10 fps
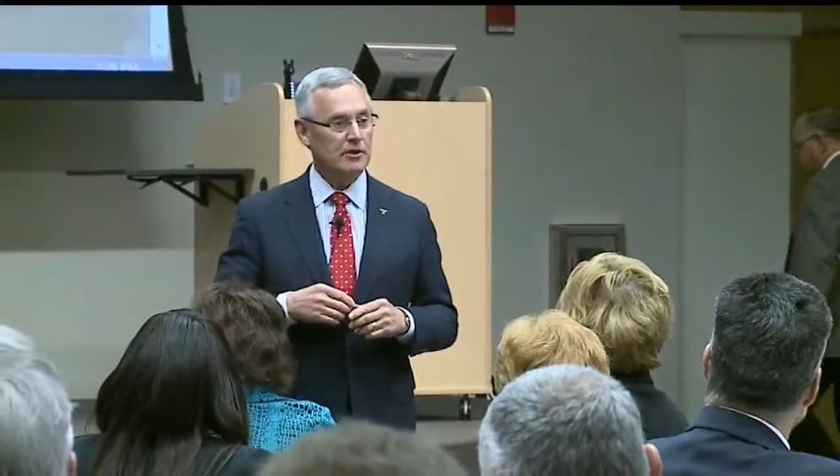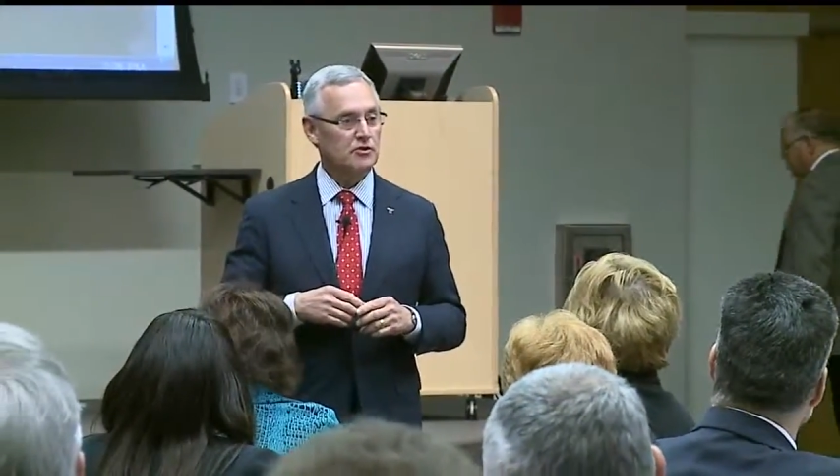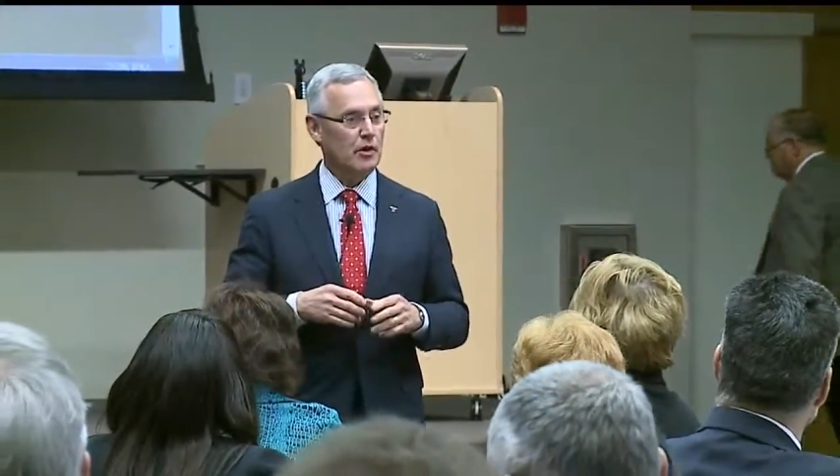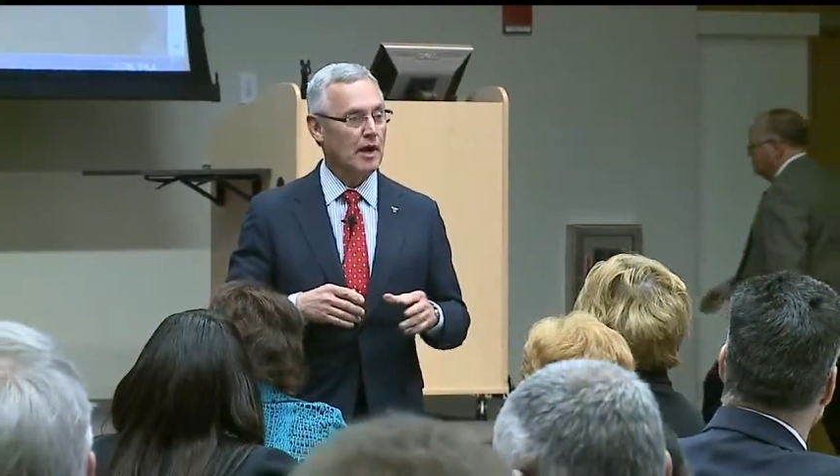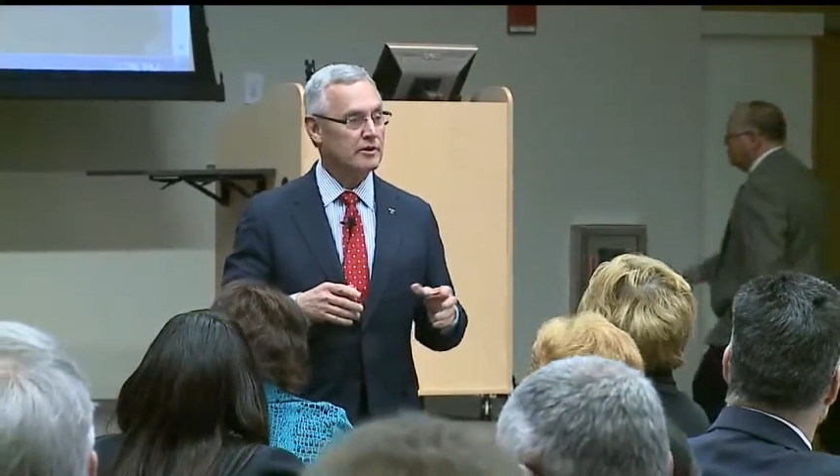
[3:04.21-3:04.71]

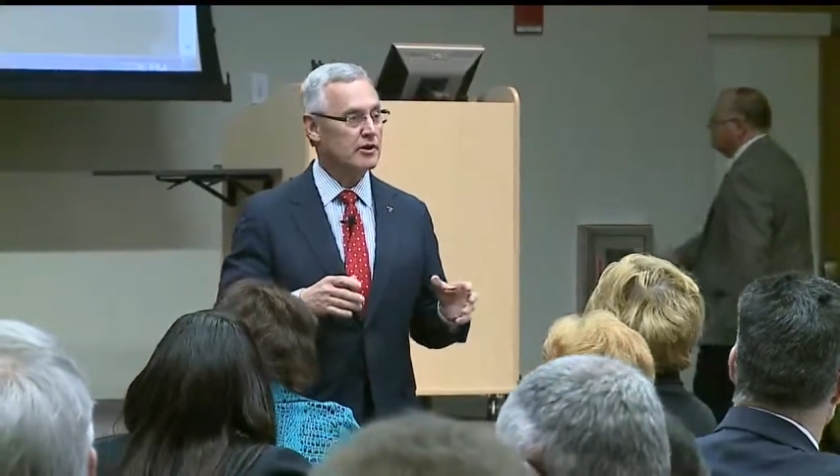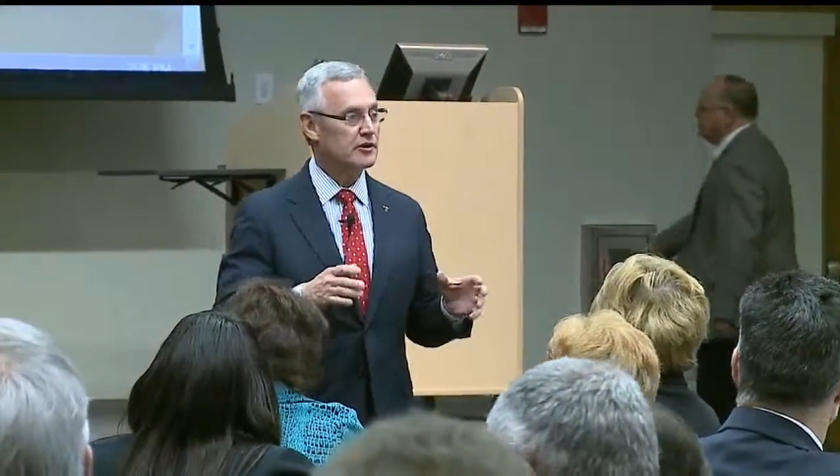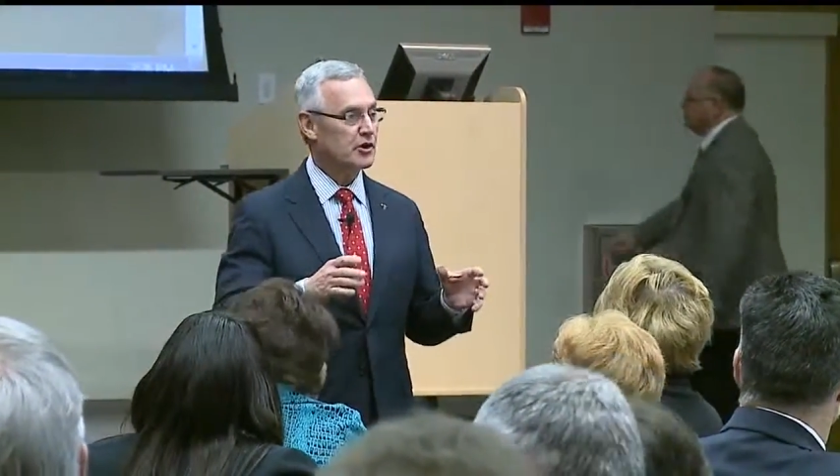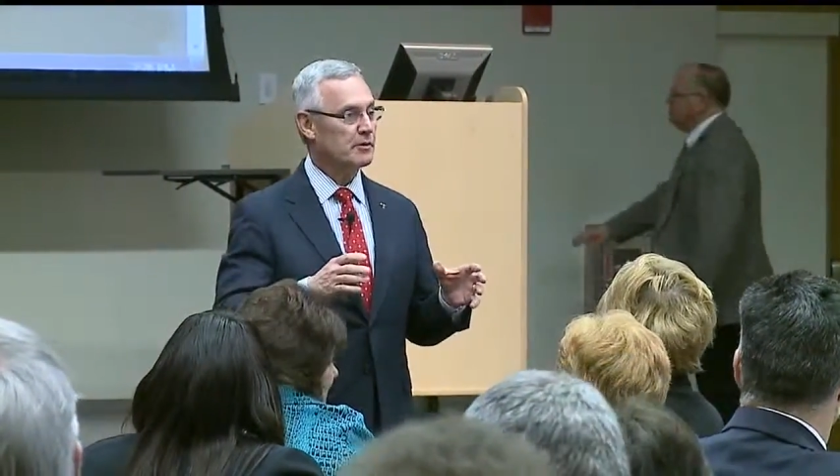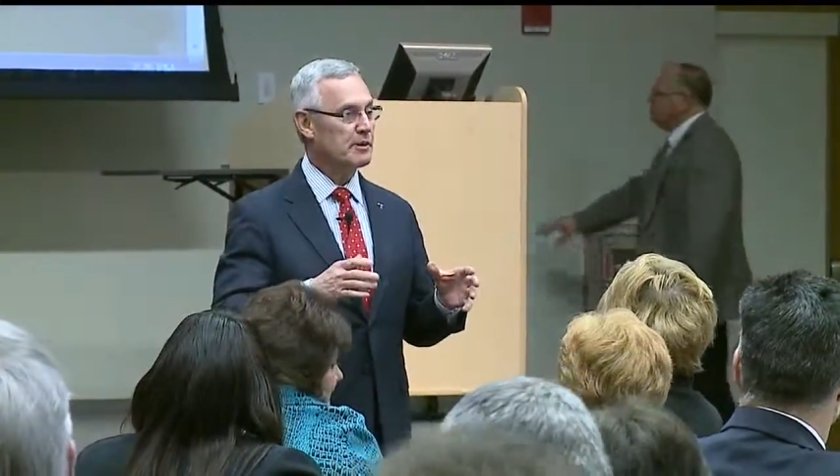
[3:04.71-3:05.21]
in my
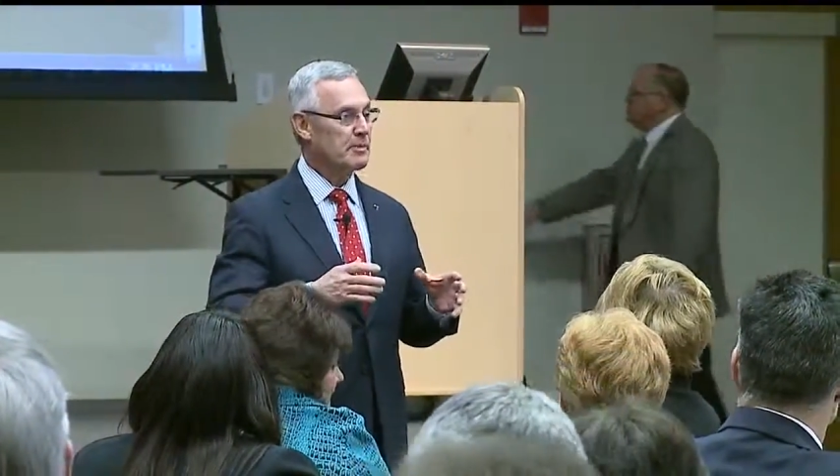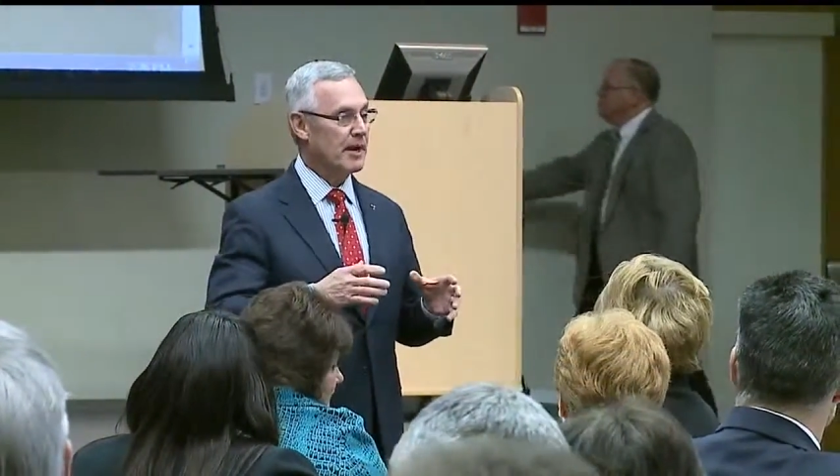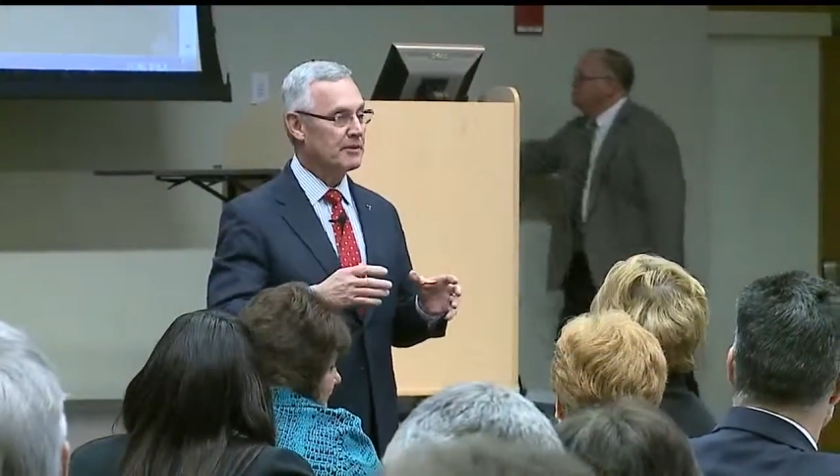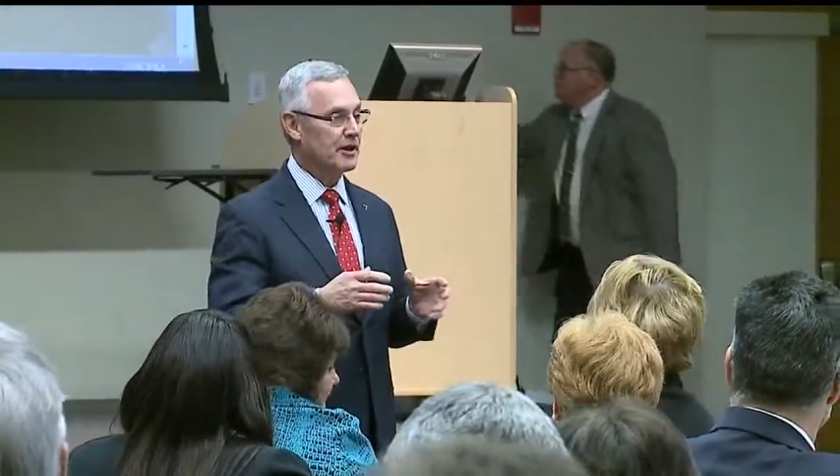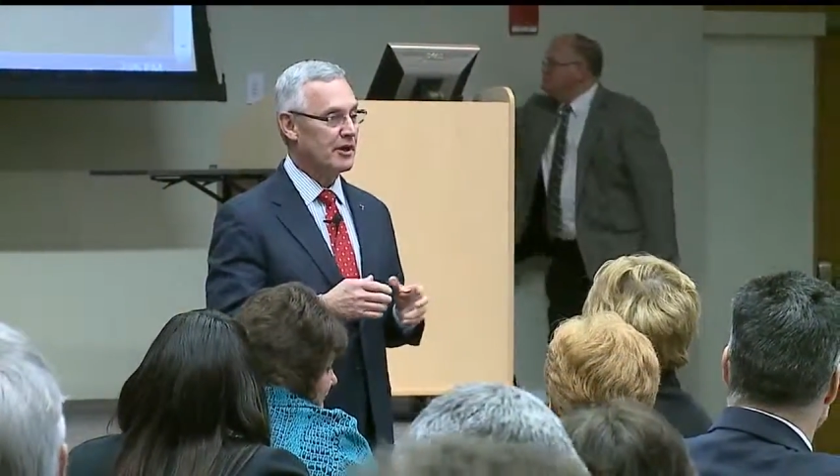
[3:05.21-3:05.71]
mind, wouldn't be the
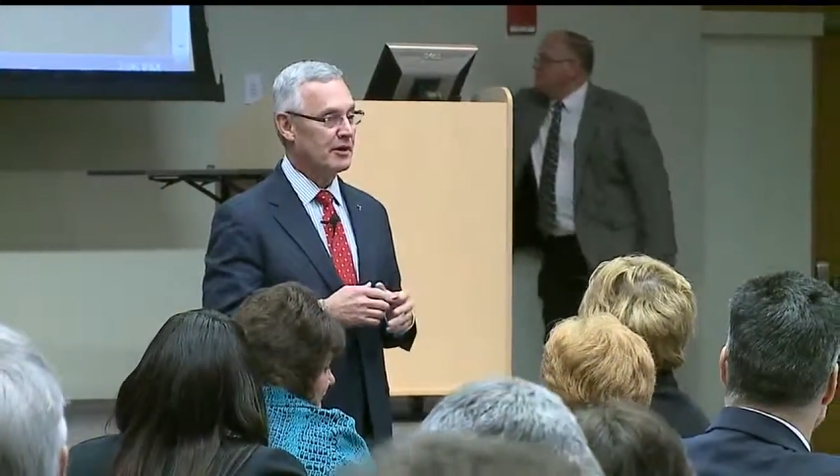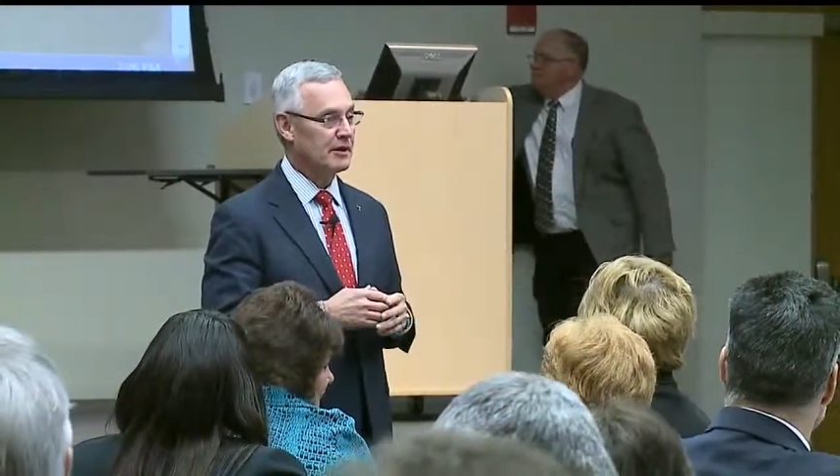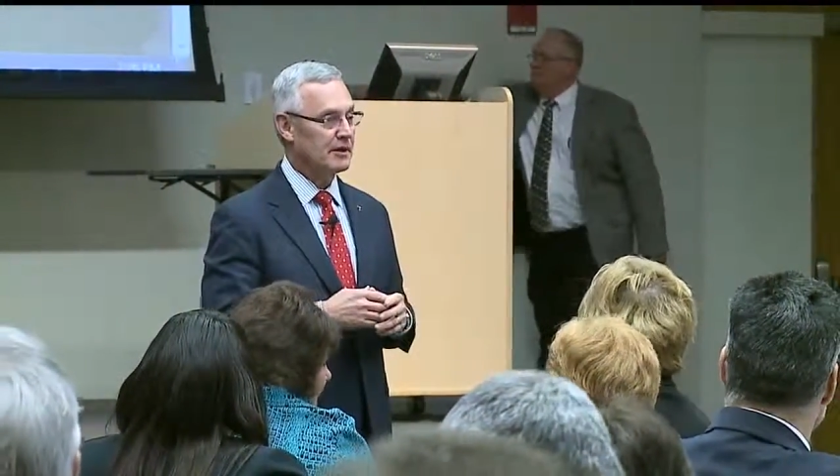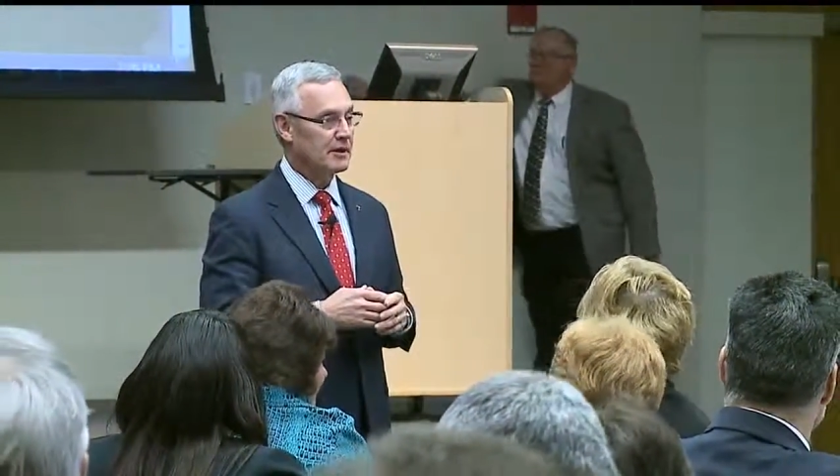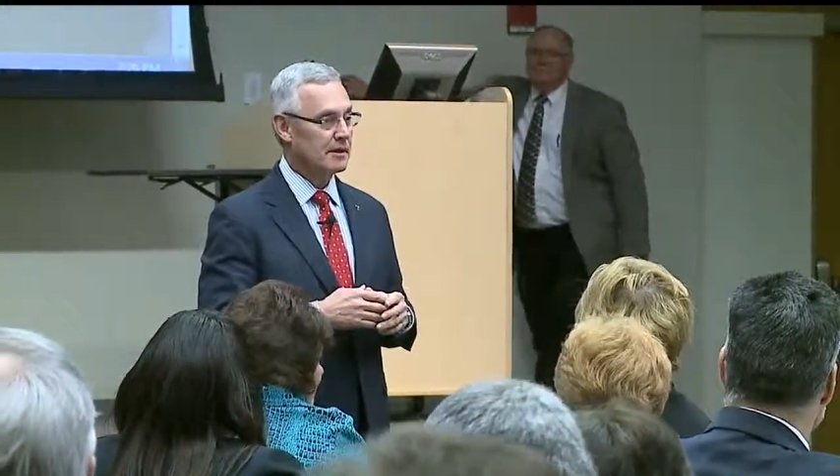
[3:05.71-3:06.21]
right thing to do.